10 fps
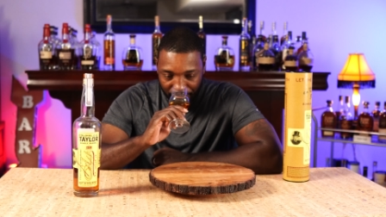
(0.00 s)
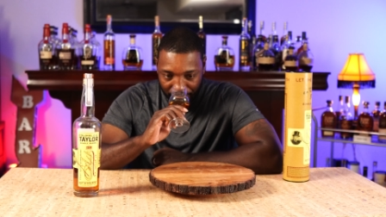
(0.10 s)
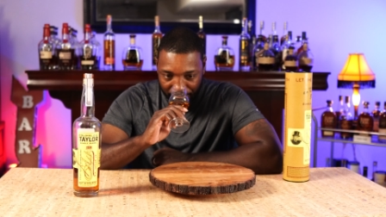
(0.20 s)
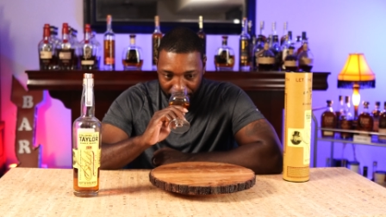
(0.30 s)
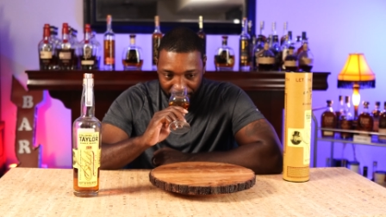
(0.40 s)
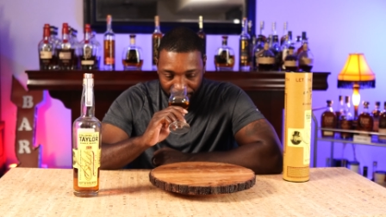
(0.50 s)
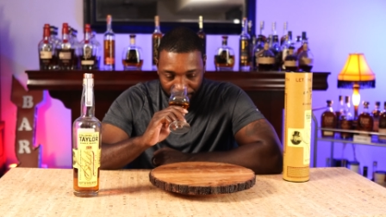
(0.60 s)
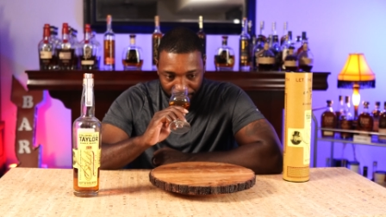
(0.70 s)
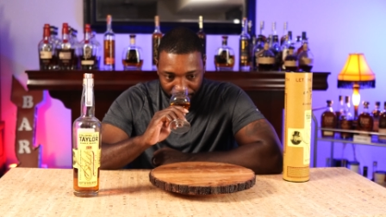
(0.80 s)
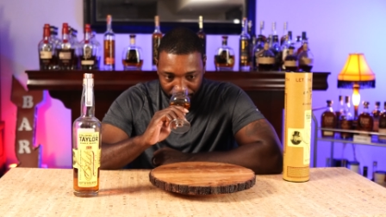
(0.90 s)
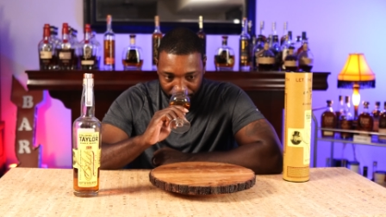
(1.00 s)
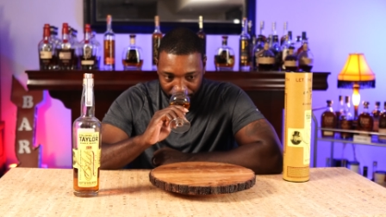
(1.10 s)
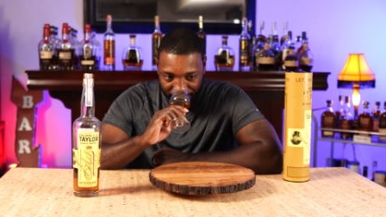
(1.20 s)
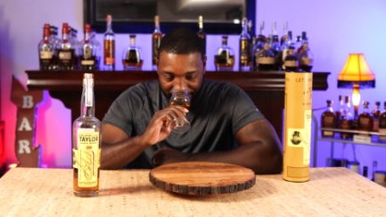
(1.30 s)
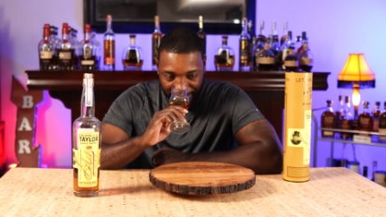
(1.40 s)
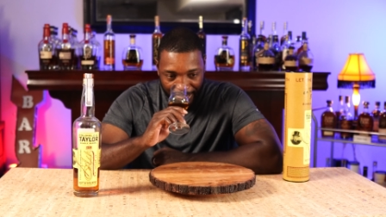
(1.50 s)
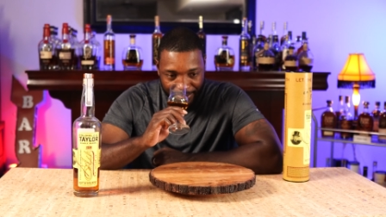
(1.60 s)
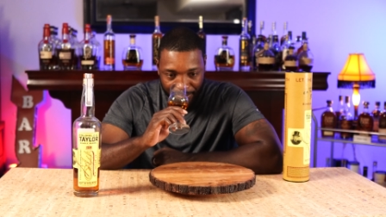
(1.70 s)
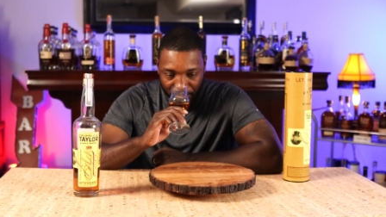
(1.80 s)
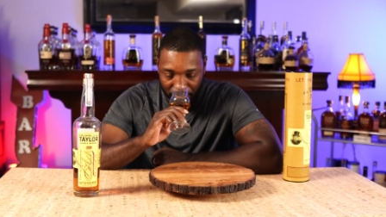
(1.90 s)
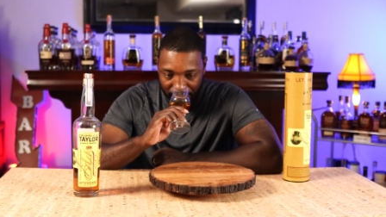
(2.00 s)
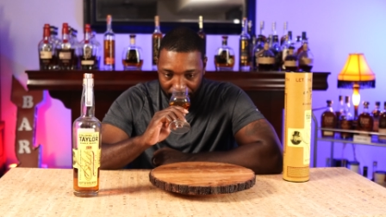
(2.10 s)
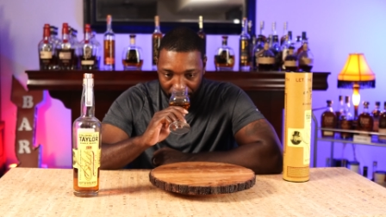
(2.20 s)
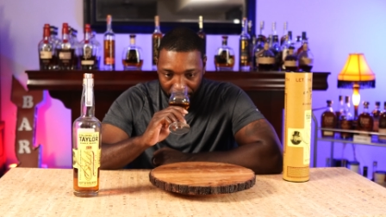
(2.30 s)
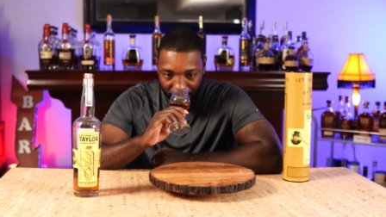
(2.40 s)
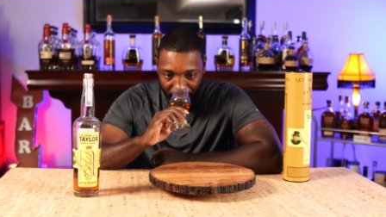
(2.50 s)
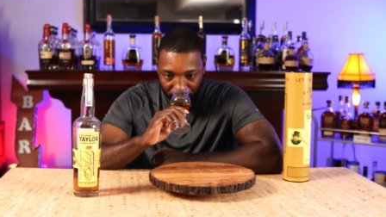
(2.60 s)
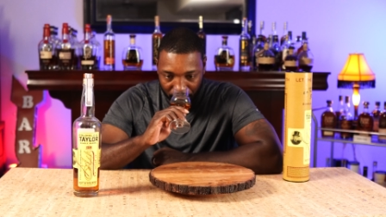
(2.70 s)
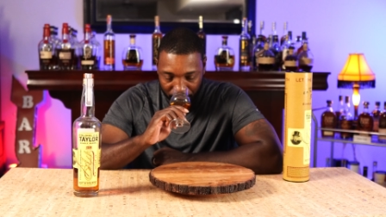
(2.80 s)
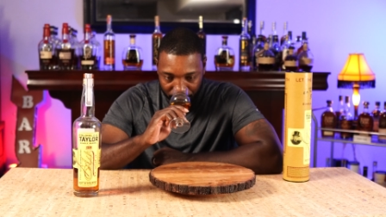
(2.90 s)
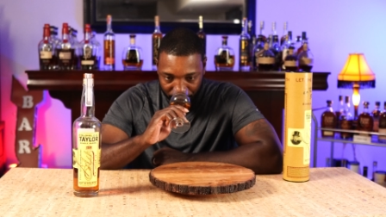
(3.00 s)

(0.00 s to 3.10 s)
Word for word: Lemon slices, a lemon peel.